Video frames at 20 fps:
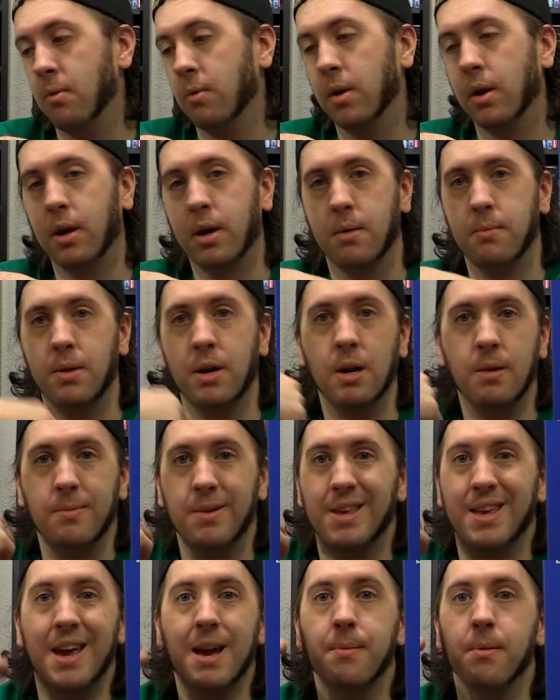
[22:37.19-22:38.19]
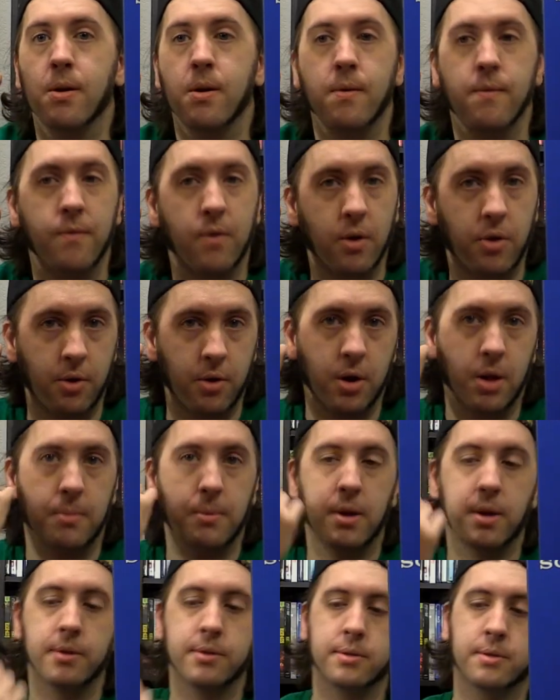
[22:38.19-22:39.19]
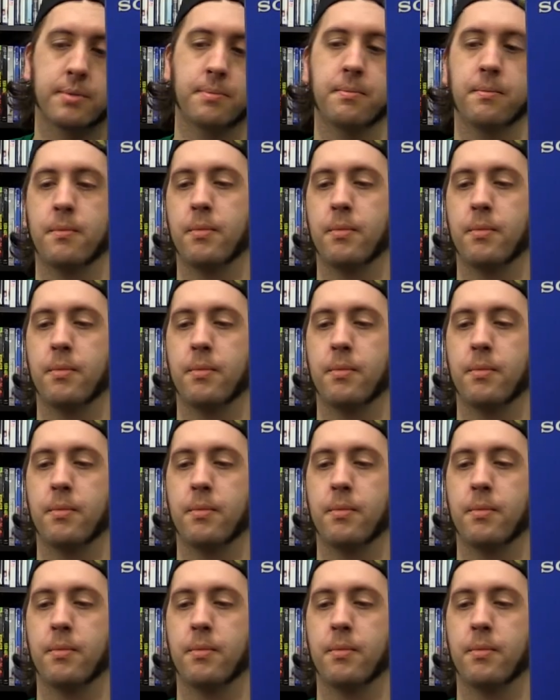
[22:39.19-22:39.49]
want to come and hear me yammer for 30 minutes.